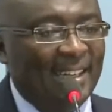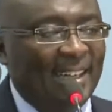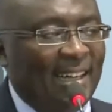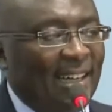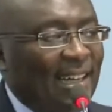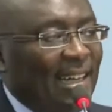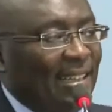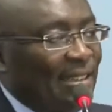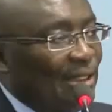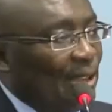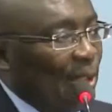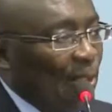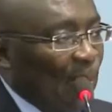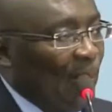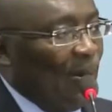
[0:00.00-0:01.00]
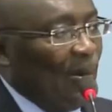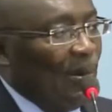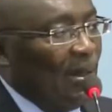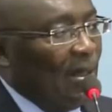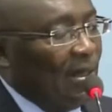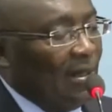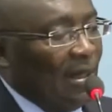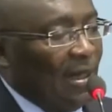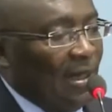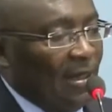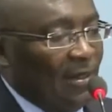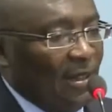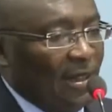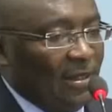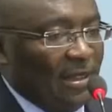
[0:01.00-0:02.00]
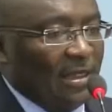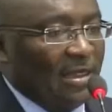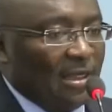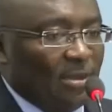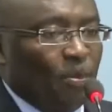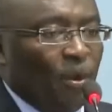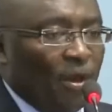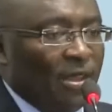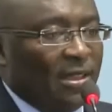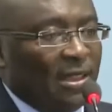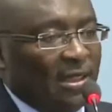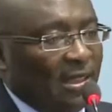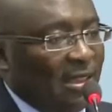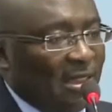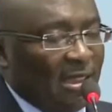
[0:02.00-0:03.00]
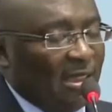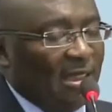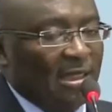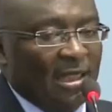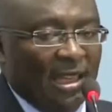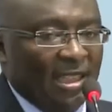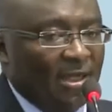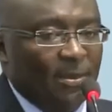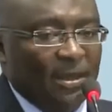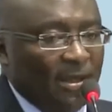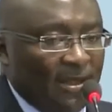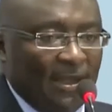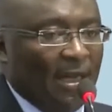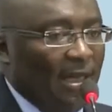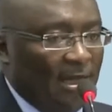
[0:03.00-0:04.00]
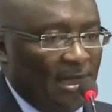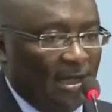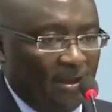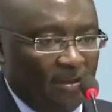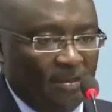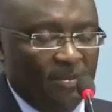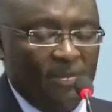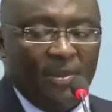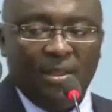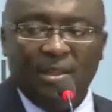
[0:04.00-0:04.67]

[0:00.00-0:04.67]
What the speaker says: And so this policy decision has been taken.